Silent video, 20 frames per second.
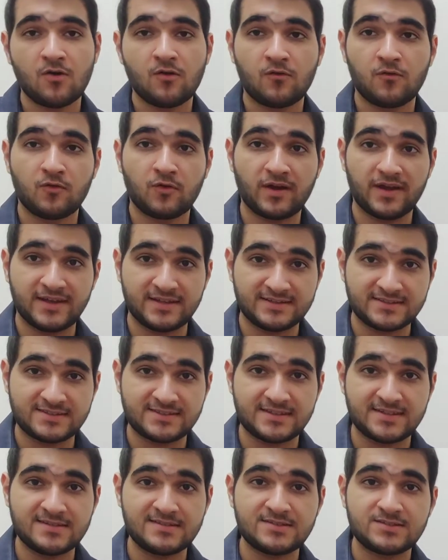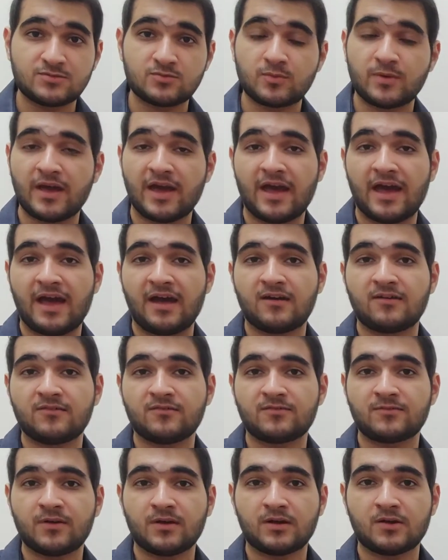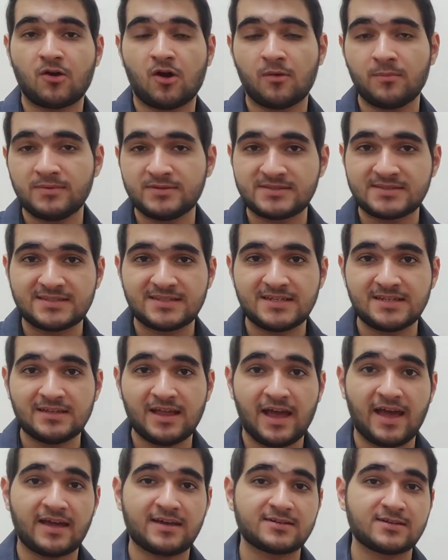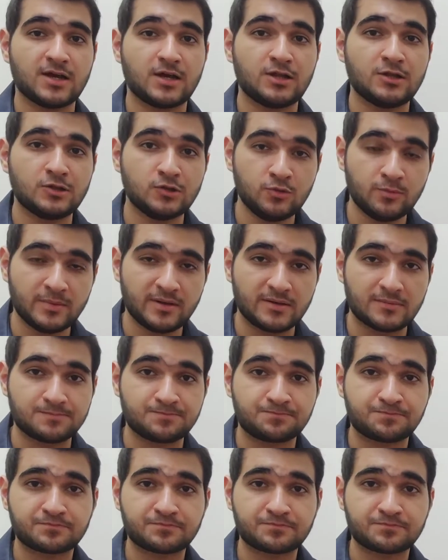For instance, we have carbon steel and aluminum.